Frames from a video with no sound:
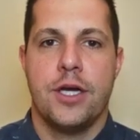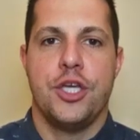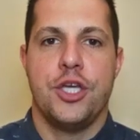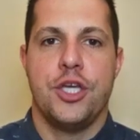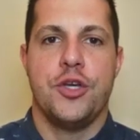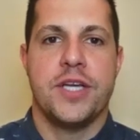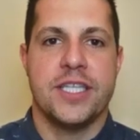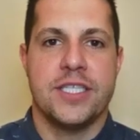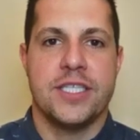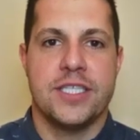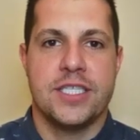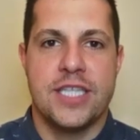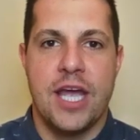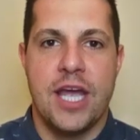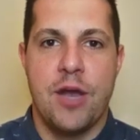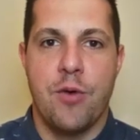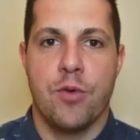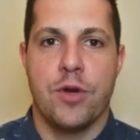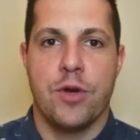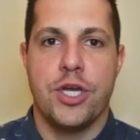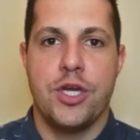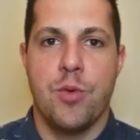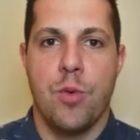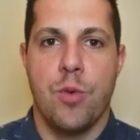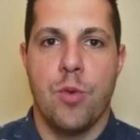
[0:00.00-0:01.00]
You can stay
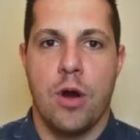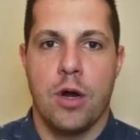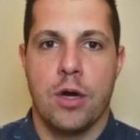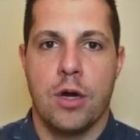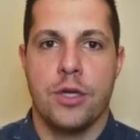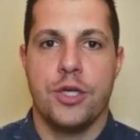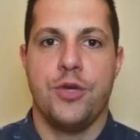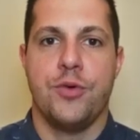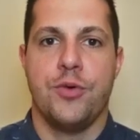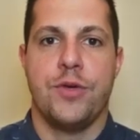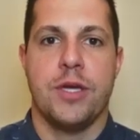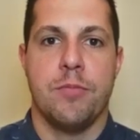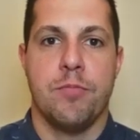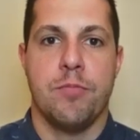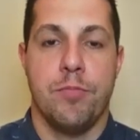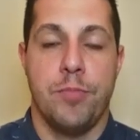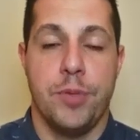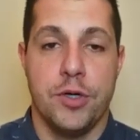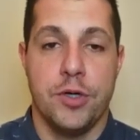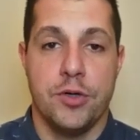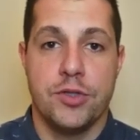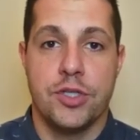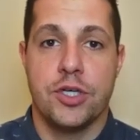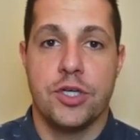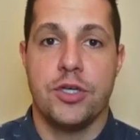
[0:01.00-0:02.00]
where you are. You can
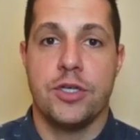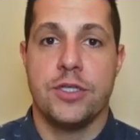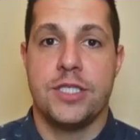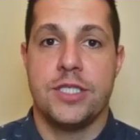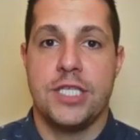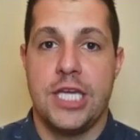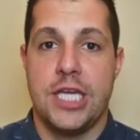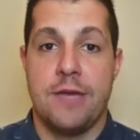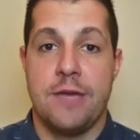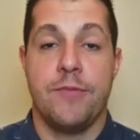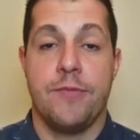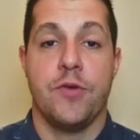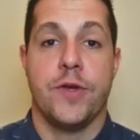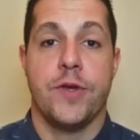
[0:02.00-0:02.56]
build a good team.